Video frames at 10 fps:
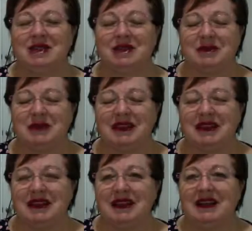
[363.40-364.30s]
to me,
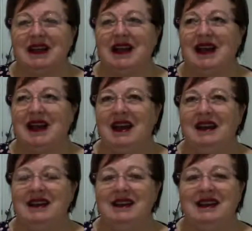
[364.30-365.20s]

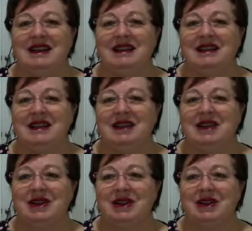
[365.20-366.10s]
and the next thing you
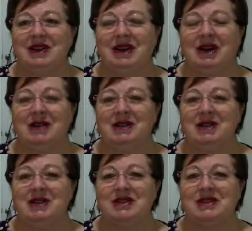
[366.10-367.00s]
know, I
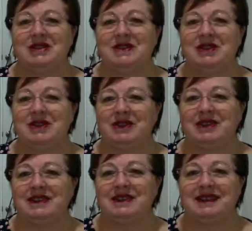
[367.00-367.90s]
was just
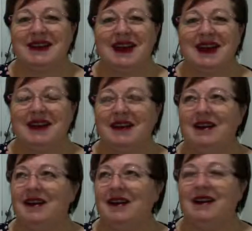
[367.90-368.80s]
furious and
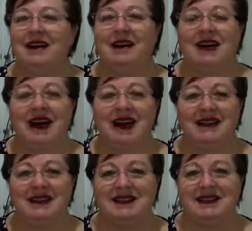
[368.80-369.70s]
I had
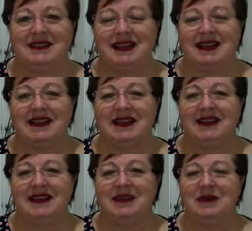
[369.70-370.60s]
to sit down and
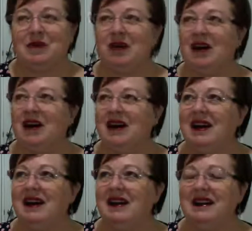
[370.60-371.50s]
think,
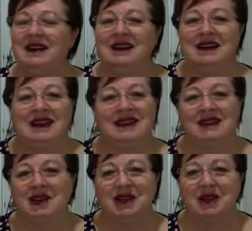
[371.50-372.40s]
why? That's
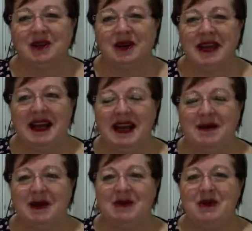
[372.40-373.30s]
not who I am.
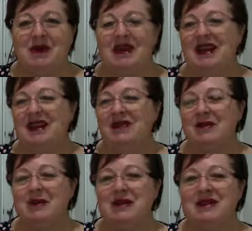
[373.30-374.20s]
I'm not an angry
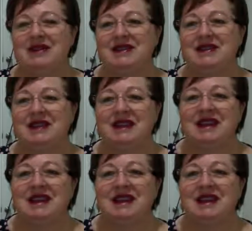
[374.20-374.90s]
person.